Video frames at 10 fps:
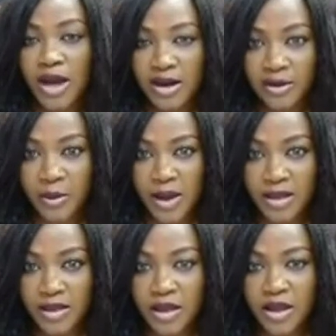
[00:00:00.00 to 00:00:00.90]
in your career
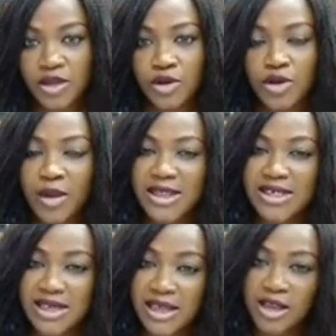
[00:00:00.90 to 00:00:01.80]
path. So you
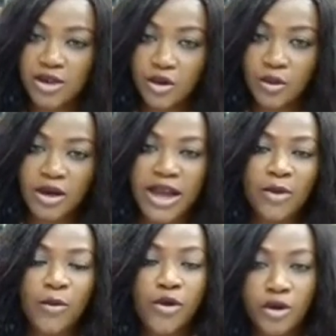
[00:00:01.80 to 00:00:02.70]
might decide that,
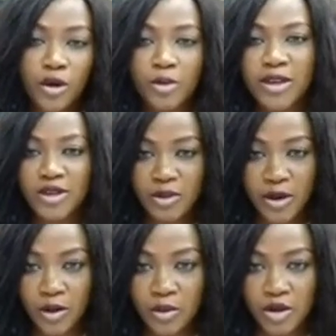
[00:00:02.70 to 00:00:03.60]
I want to come down
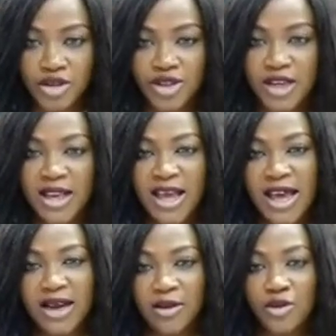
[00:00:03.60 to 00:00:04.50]
to my home country
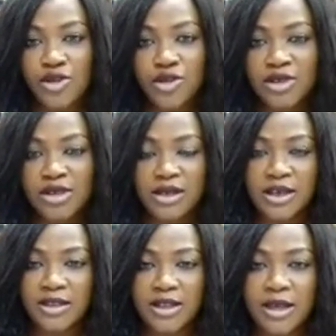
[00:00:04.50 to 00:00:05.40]
and I want to use
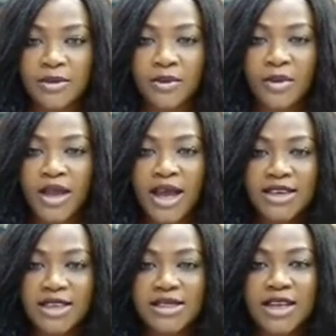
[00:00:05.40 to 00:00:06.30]
the
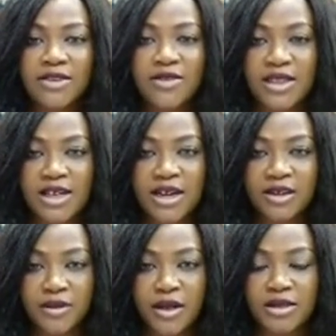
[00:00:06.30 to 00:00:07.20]
ideas and
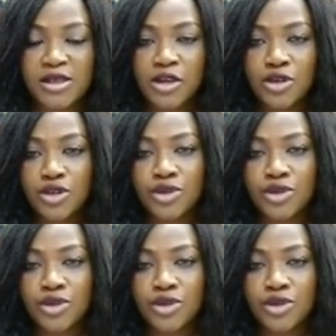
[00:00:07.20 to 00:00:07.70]
everything that I've learned